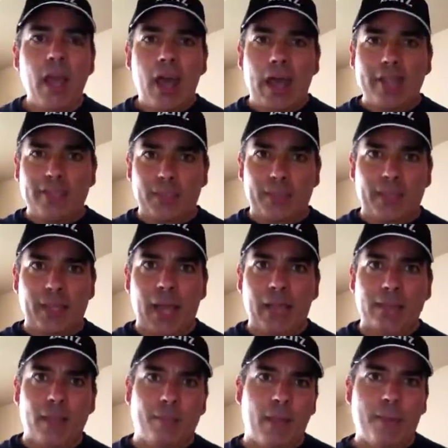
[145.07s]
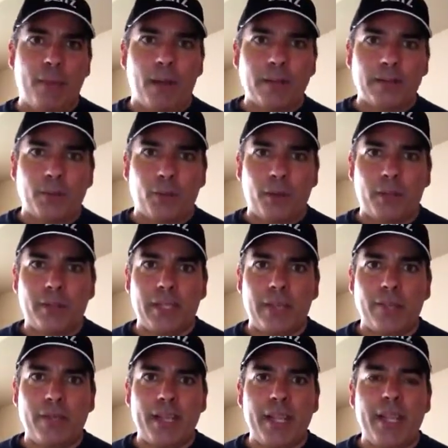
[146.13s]
That's going to be locked up by Baltimore and
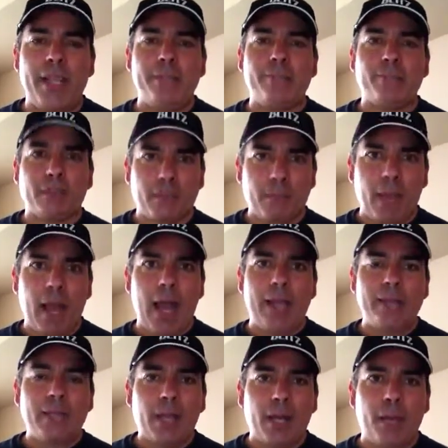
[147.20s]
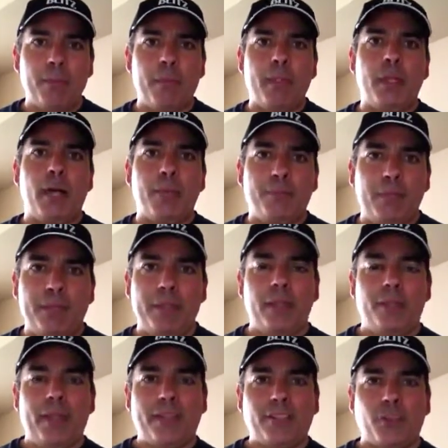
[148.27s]
Cleveland, in my humble
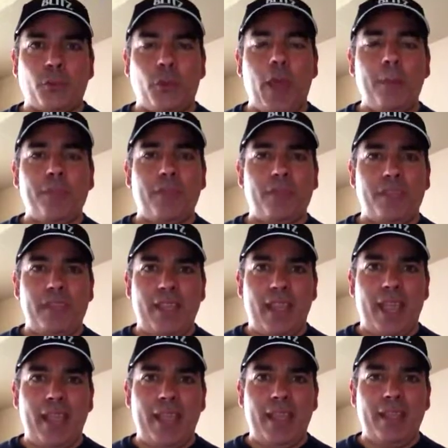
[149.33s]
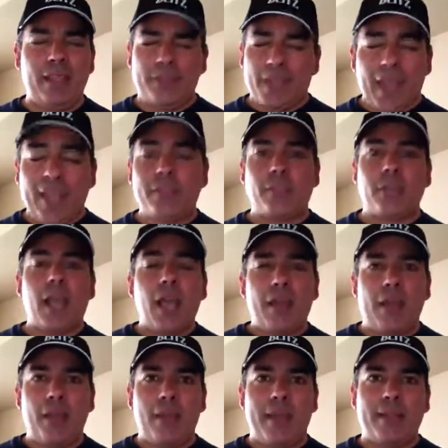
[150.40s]
opinion. They swept the Angels.
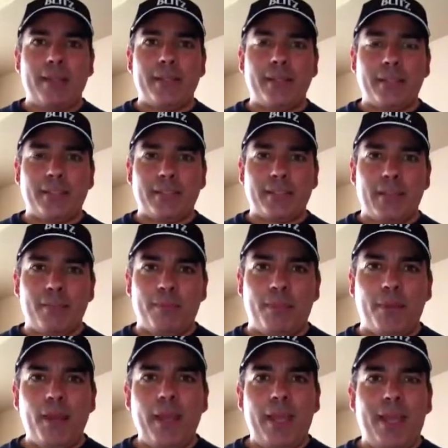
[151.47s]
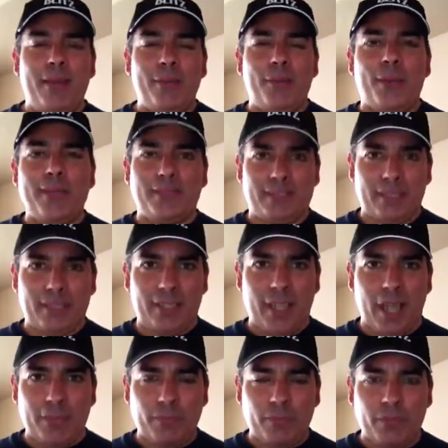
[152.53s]
They made it look simple. And once
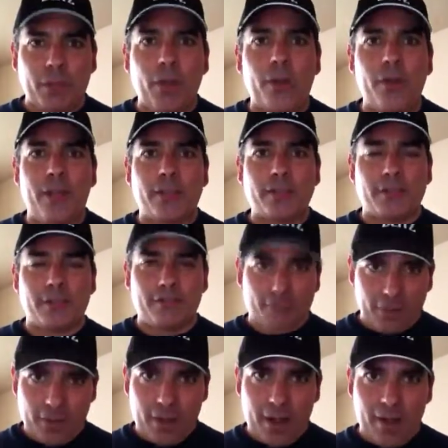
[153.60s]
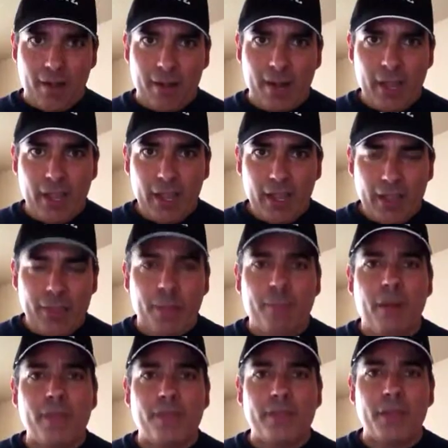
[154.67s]
again, Ernesto Frieri, the
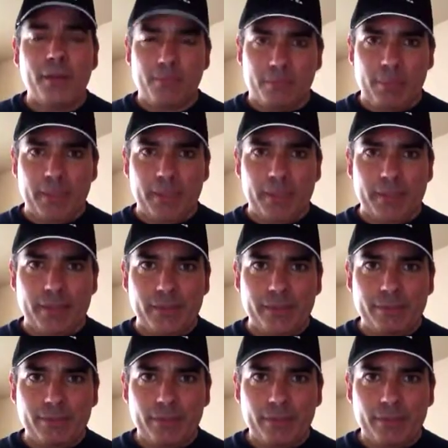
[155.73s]
Buffalo Bill,